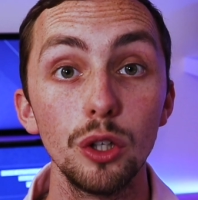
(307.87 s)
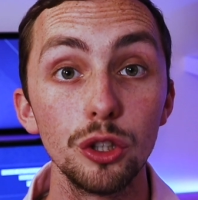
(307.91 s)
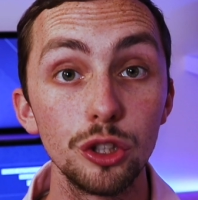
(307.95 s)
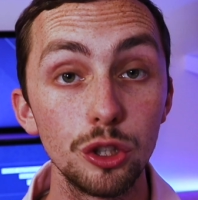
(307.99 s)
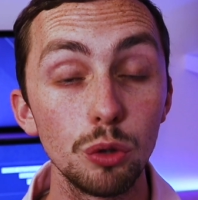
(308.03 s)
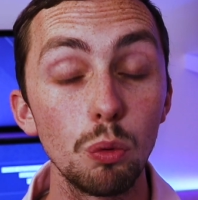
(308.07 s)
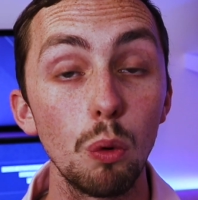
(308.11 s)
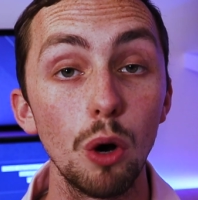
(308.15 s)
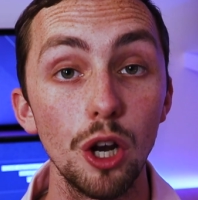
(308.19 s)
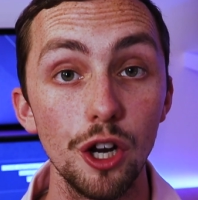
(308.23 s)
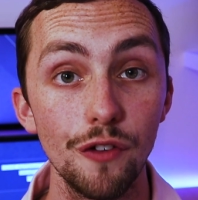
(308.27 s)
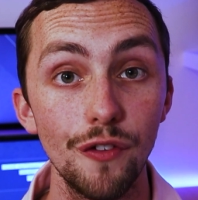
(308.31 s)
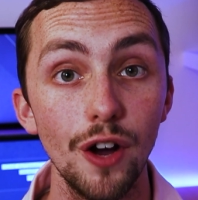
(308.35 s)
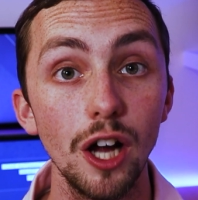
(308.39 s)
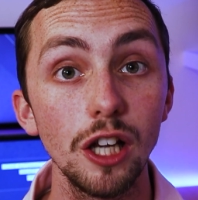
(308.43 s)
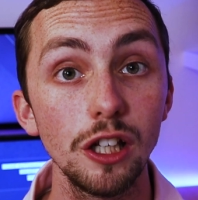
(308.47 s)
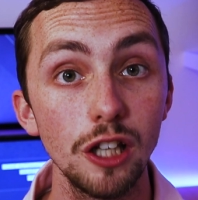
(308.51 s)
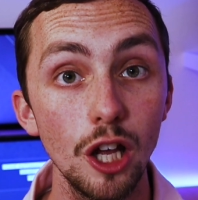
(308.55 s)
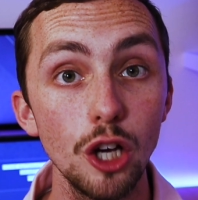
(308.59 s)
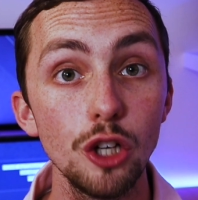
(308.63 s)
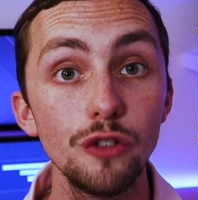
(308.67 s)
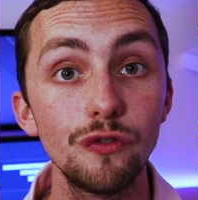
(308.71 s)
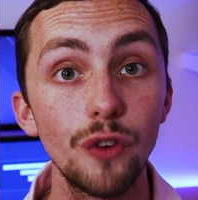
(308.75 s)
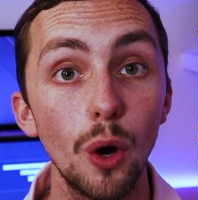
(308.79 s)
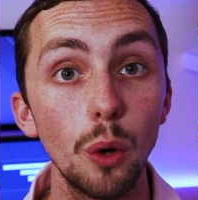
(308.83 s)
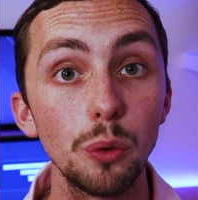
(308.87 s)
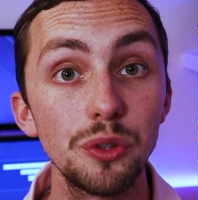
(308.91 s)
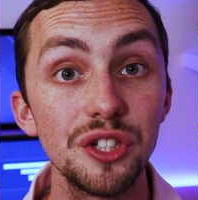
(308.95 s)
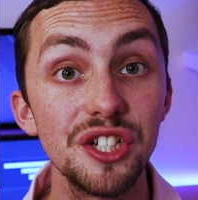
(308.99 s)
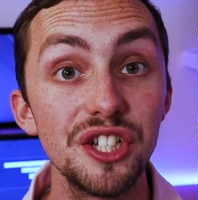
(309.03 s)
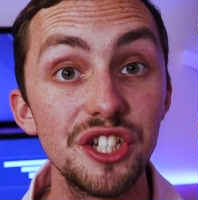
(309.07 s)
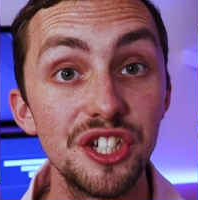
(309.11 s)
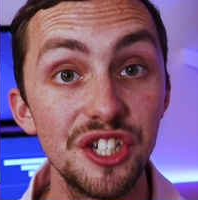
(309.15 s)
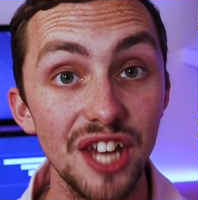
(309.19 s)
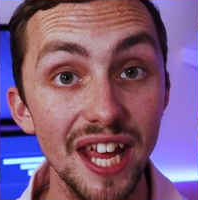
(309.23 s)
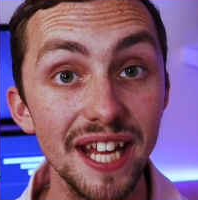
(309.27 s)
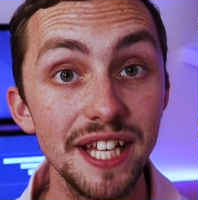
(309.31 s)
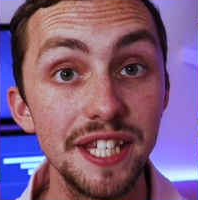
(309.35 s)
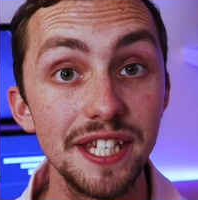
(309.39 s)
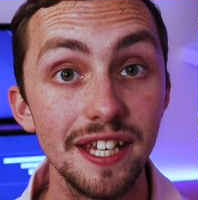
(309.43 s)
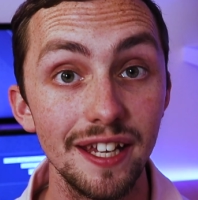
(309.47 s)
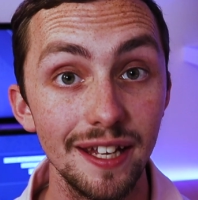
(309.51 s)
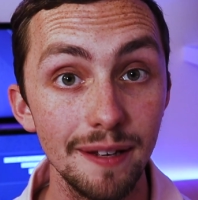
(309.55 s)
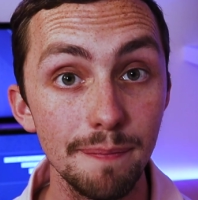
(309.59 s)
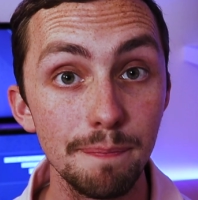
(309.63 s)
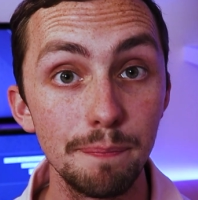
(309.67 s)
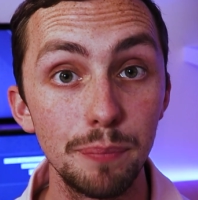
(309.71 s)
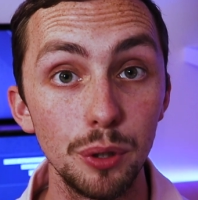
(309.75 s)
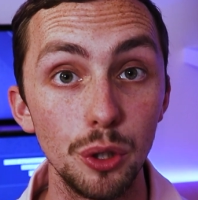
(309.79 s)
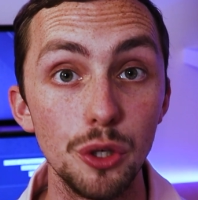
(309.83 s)
to one of our low voltage data
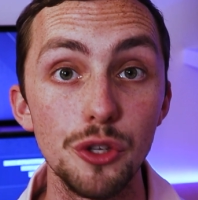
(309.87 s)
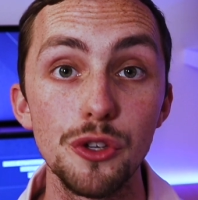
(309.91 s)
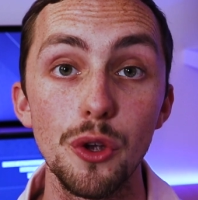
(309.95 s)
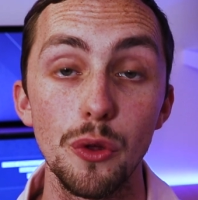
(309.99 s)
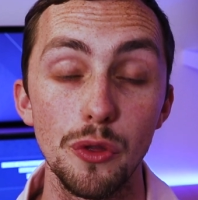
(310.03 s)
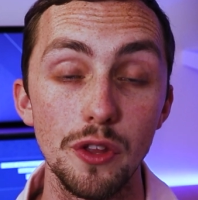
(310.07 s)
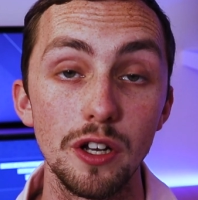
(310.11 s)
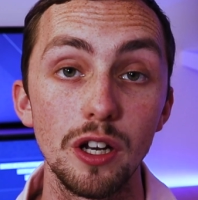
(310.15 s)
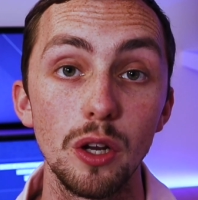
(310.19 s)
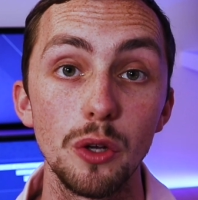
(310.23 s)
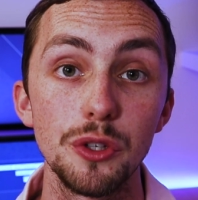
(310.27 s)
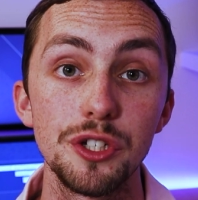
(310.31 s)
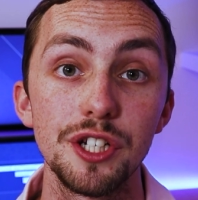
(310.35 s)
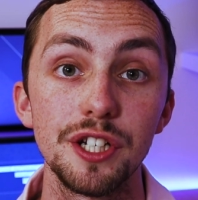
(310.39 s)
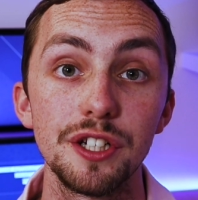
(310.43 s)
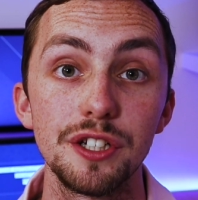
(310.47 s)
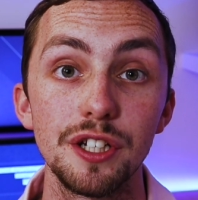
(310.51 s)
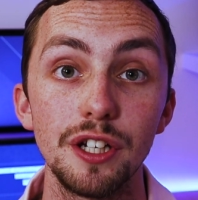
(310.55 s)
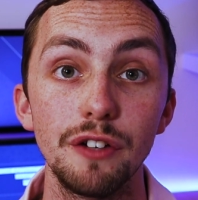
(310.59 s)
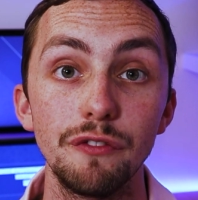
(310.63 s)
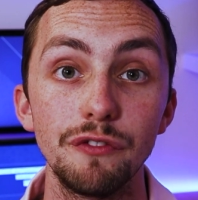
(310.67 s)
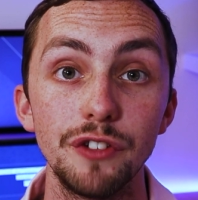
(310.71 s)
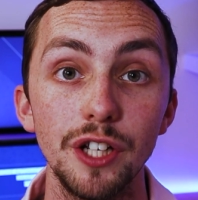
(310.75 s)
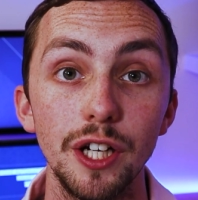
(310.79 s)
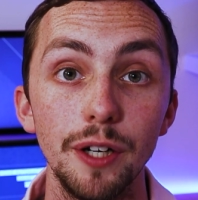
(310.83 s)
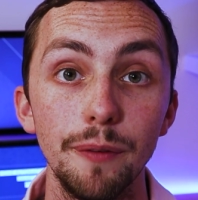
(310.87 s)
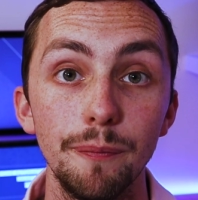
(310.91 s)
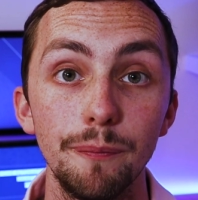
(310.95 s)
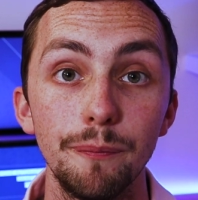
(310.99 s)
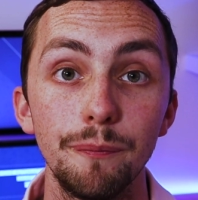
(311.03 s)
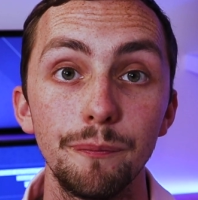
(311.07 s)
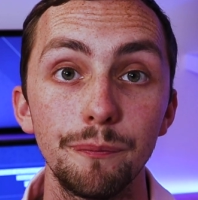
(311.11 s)
inputs on the logic shifter.